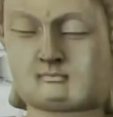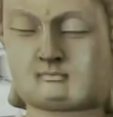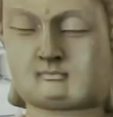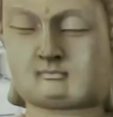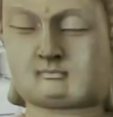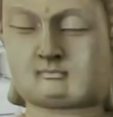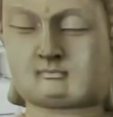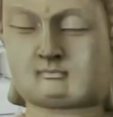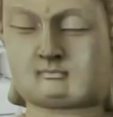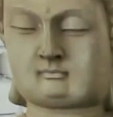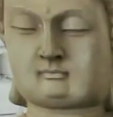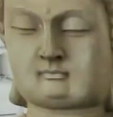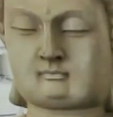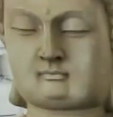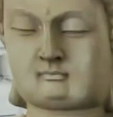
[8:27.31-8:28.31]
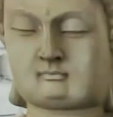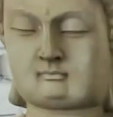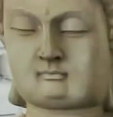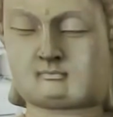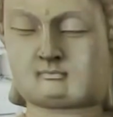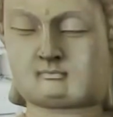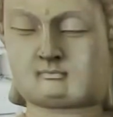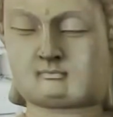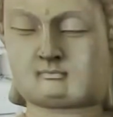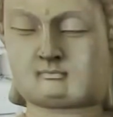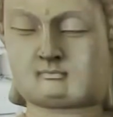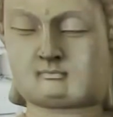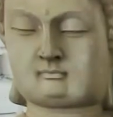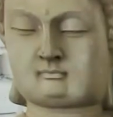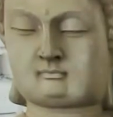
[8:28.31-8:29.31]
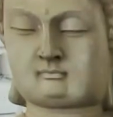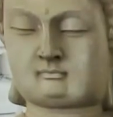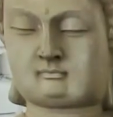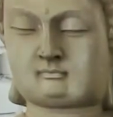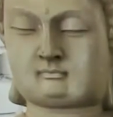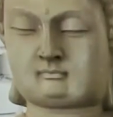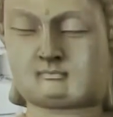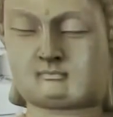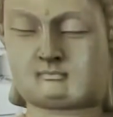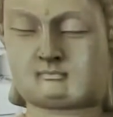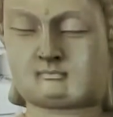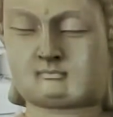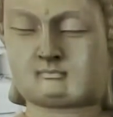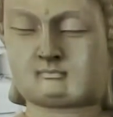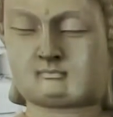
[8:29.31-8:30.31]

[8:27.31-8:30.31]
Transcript: [no speech]